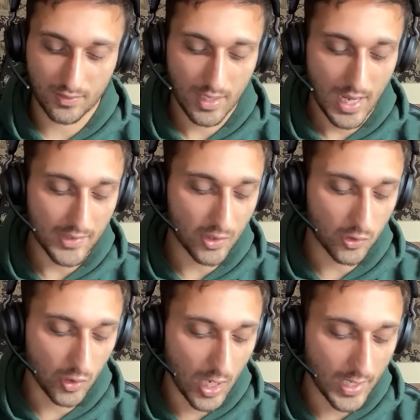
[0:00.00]
has
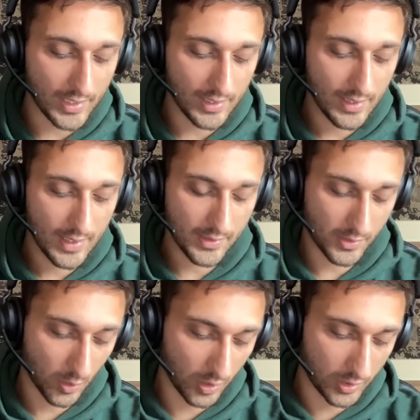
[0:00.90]
tried
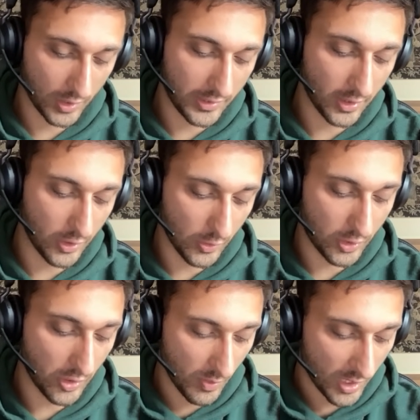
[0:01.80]
historically to do
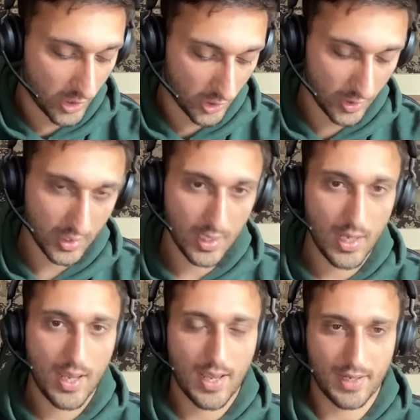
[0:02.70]
too much
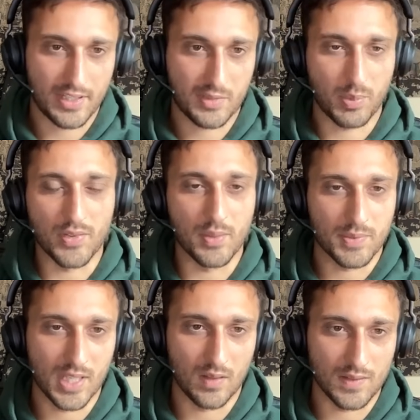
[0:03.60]
and spread
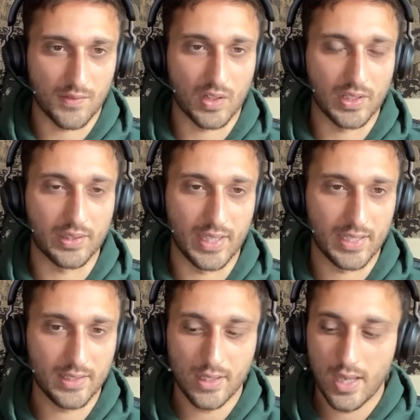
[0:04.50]
themselves very thin,